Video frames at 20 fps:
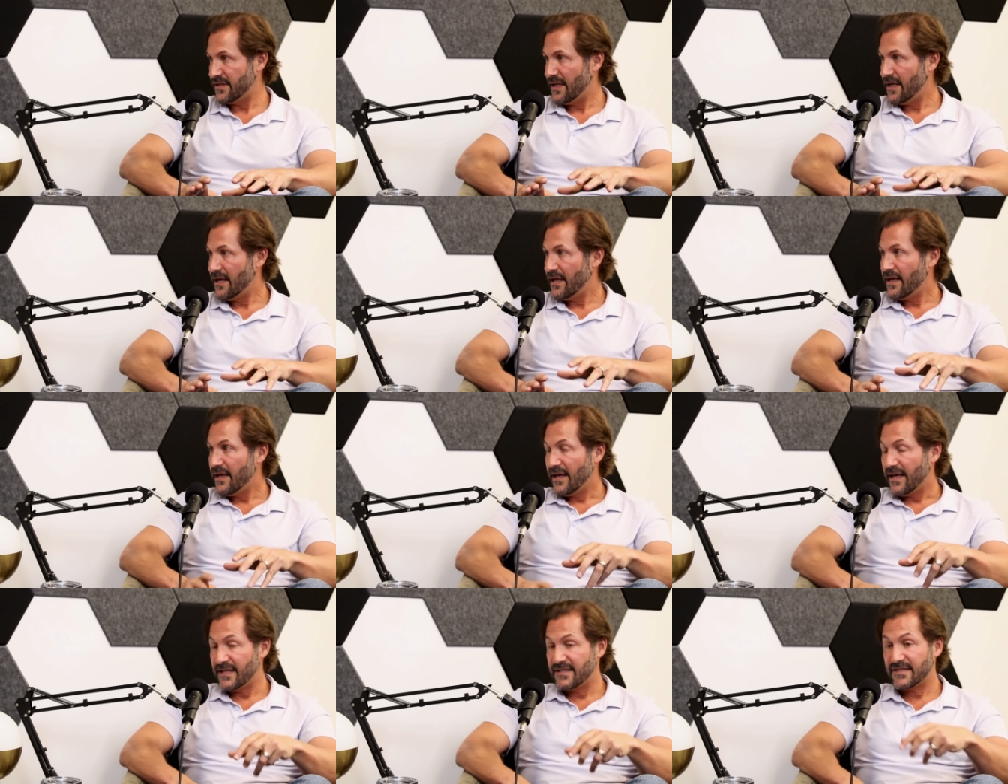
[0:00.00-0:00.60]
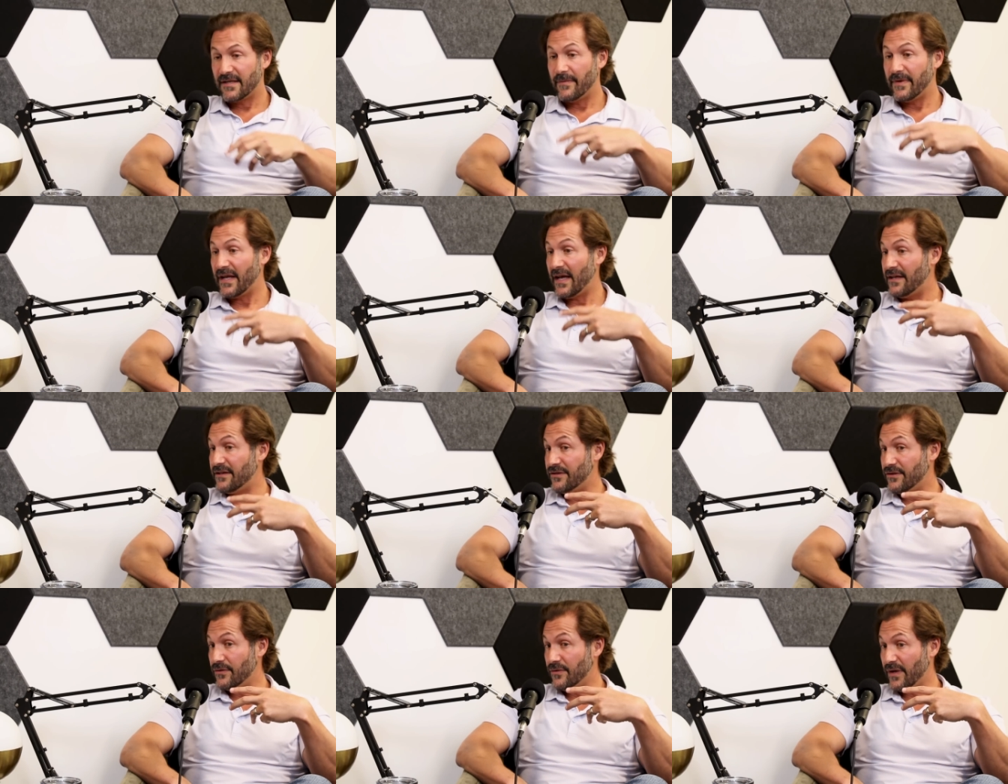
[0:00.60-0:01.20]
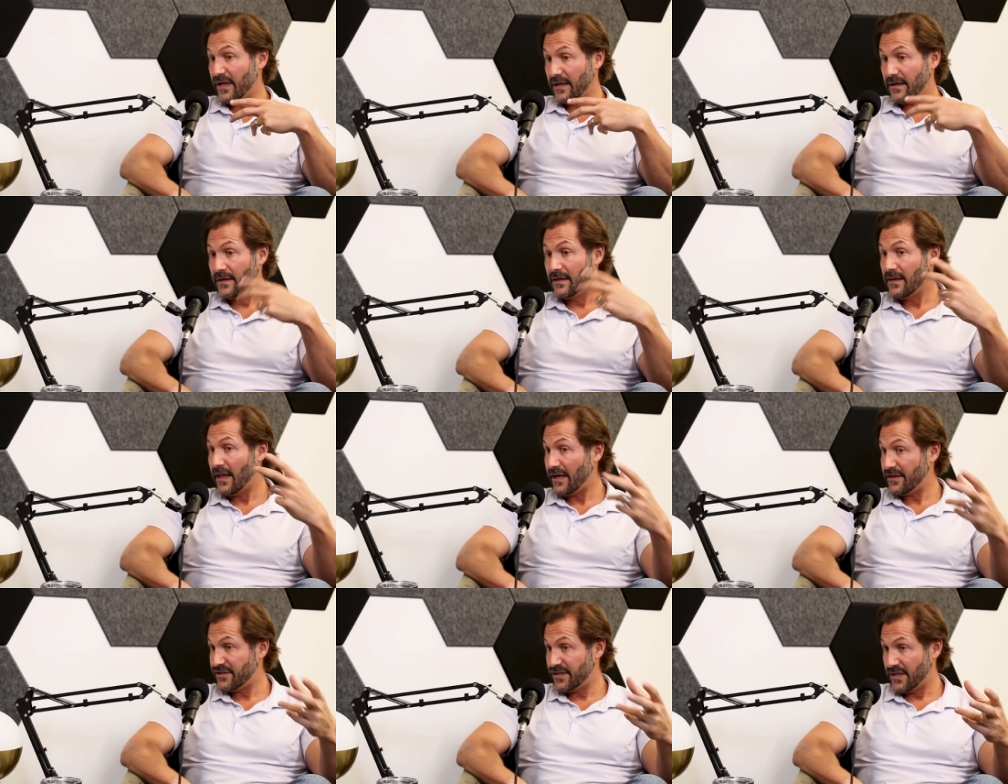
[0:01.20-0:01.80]
Mm-hmm. It's something I do in
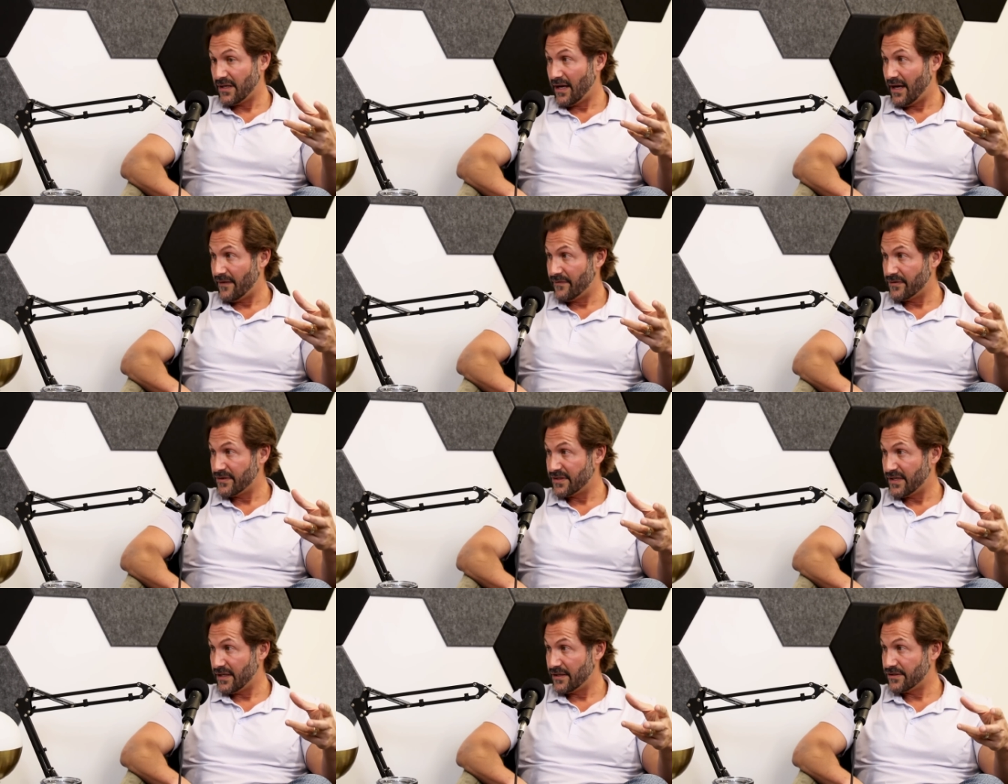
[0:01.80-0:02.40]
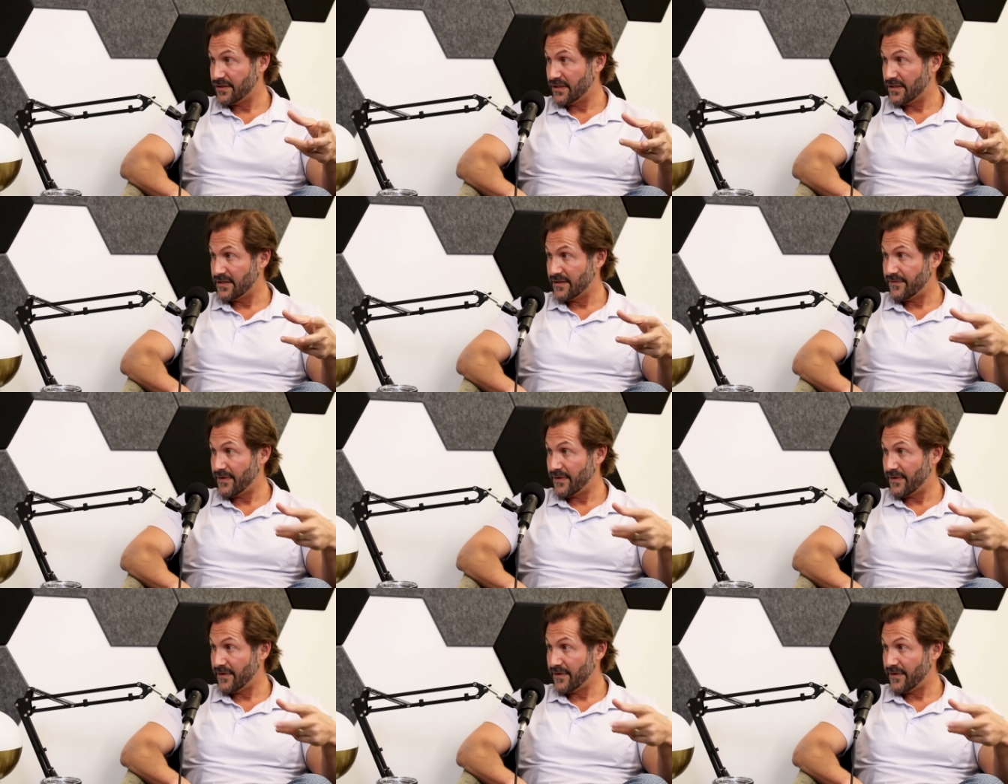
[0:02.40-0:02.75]
collection conversations.